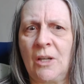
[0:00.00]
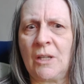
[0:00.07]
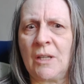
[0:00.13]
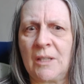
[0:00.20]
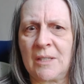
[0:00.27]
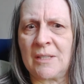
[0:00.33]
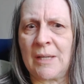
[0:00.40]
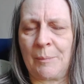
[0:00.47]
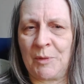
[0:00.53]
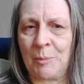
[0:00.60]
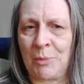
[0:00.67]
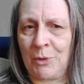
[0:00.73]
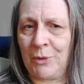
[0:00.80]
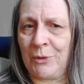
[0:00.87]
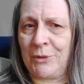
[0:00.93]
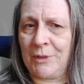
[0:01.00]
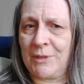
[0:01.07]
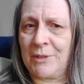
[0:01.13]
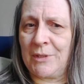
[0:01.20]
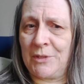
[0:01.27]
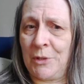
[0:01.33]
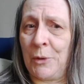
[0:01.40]
unacceptable.
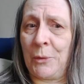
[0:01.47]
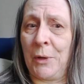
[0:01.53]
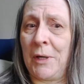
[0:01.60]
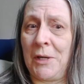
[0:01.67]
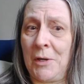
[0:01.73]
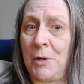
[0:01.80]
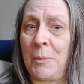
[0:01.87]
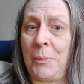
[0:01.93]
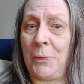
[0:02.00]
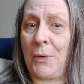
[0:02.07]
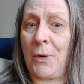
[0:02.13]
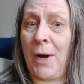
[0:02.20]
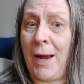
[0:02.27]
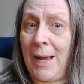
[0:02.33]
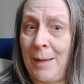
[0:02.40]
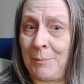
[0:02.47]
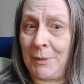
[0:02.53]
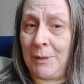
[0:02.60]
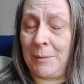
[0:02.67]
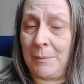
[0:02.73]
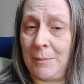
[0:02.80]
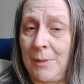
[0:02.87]
This is a real
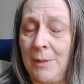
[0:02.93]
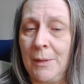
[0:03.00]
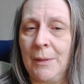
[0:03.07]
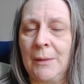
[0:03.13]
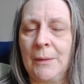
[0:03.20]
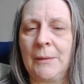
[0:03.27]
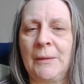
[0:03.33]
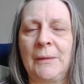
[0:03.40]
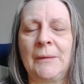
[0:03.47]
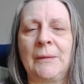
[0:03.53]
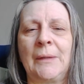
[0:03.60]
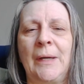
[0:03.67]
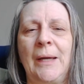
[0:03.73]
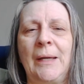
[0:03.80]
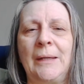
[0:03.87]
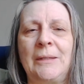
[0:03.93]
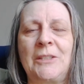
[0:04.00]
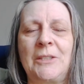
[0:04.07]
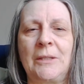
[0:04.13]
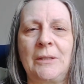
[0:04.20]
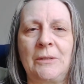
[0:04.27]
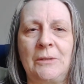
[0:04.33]
problem. And
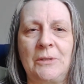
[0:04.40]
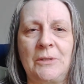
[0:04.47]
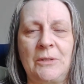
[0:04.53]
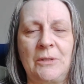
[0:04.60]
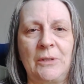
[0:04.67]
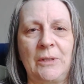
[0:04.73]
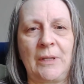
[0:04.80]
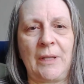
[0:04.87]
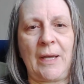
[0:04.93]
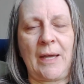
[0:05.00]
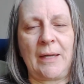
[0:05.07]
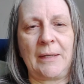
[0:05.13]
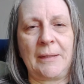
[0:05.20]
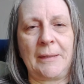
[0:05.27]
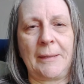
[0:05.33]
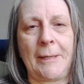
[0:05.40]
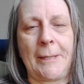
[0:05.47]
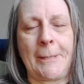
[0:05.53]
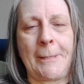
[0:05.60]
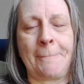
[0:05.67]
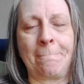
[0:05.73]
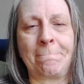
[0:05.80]
she understood that.
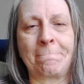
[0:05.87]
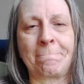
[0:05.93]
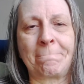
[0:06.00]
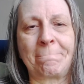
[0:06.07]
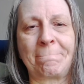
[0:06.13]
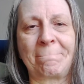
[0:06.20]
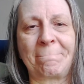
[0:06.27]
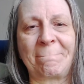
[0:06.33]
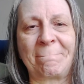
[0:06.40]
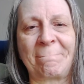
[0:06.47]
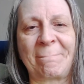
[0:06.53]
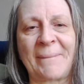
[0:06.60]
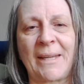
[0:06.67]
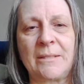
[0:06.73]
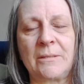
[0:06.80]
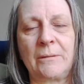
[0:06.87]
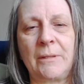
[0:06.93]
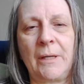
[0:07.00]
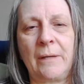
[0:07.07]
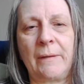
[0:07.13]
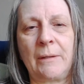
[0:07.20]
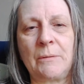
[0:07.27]
So,
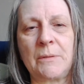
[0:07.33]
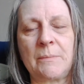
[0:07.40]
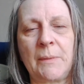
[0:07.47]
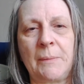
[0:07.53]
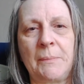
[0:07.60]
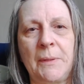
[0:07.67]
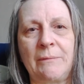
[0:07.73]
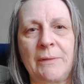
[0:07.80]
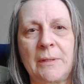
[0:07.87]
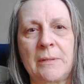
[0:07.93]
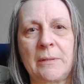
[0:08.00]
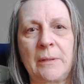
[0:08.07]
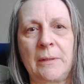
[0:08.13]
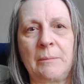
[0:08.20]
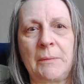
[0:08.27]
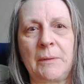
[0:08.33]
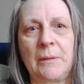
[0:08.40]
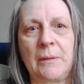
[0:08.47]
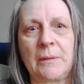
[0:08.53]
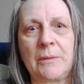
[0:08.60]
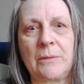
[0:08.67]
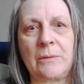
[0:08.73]
yeah, that was my bit of excitement
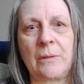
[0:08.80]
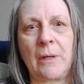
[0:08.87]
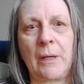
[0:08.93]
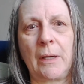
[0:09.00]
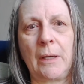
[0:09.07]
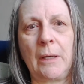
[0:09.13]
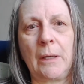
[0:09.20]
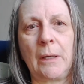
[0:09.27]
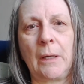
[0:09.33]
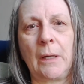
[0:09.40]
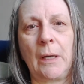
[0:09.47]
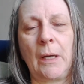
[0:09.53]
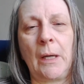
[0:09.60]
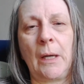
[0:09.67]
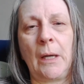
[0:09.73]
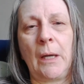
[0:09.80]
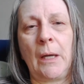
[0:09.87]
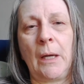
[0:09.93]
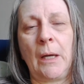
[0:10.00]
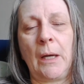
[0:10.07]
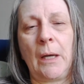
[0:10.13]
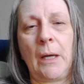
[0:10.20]
yesterday.
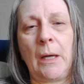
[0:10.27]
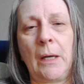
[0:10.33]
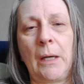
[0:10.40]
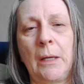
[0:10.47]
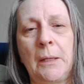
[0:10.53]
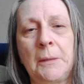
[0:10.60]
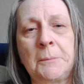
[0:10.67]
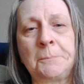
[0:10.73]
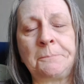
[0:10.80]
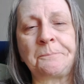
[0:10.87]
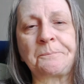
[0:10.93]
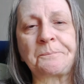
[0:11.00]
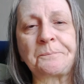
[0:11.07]
Um,